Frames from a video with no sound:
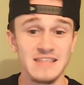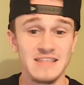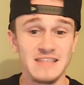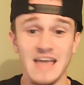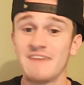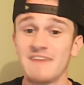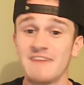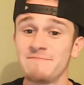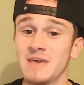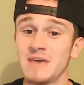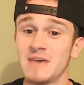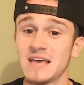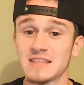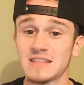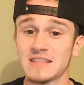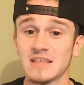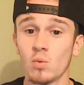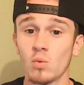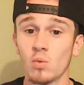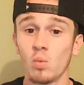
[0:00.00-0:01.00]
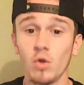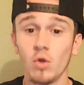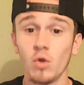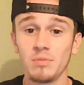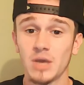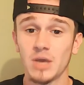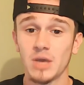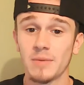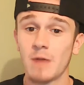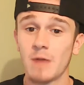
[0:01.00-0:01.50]
FBS will be
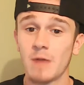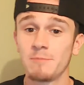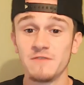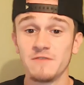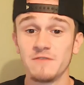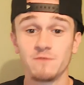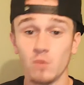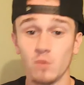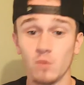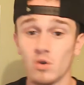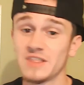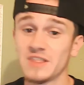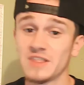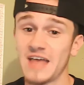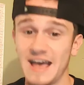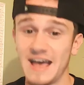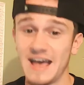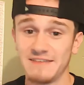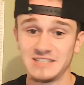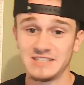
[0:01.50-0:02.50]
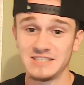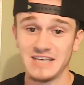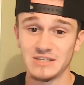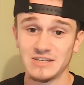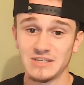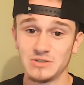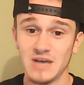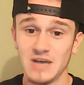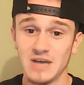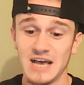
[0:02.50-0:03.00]
coming out before the
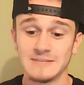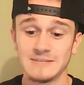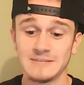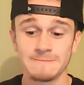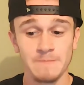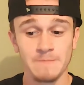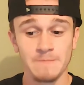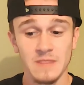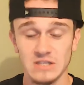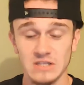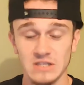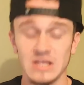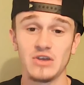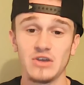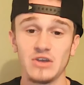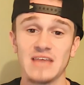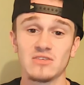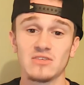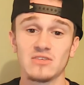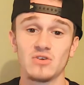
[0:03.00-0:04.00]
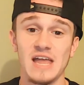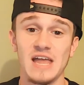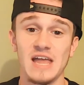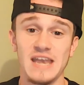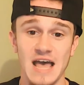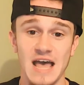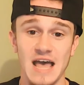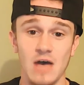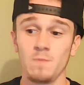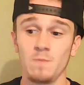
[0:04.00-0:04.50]
FCS, you guys. So letting you guys know that
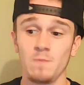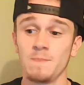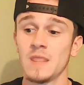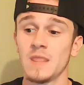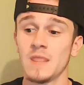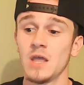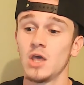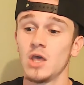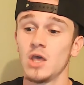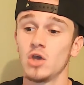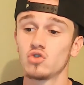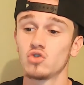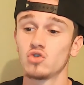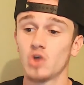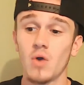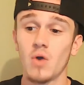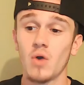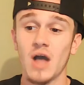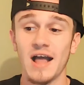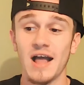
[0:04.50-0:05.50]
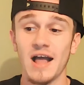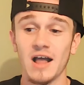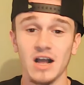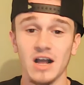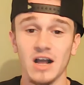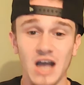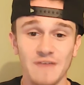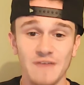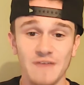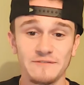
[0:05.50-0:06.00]
now. So
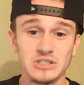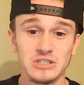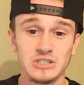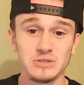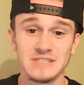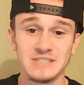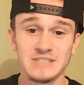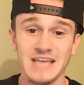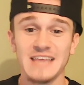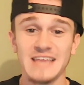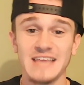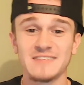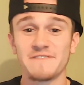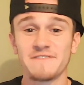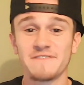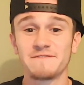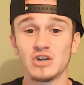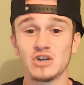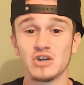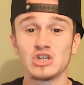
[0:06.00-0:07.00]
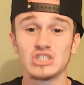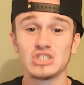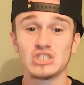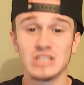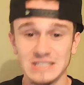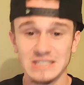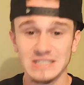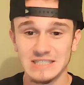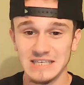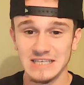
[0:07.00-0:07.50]
Conference USA is the first
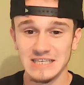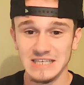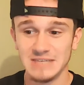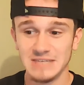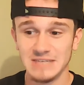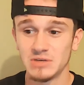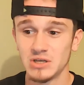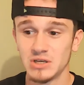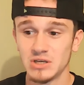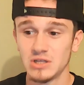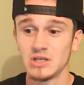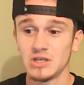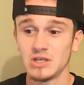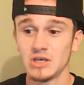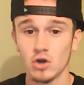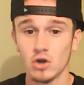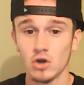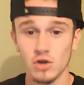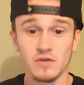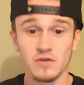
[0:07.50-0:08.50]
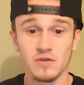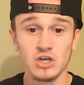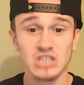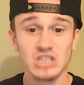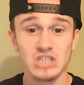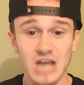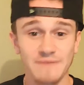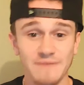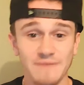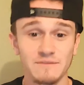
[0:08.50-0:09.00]
team or the first
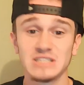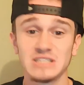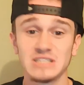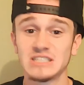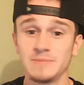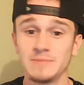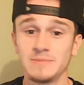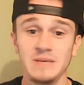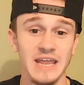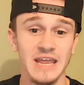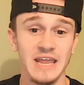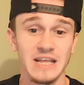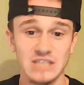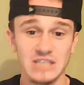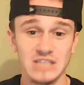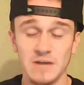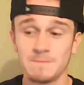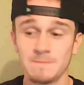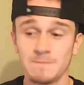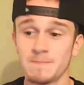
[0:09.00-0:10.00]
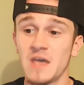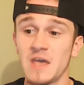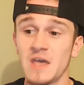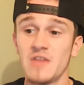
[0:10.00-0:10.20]
conference to be getting done.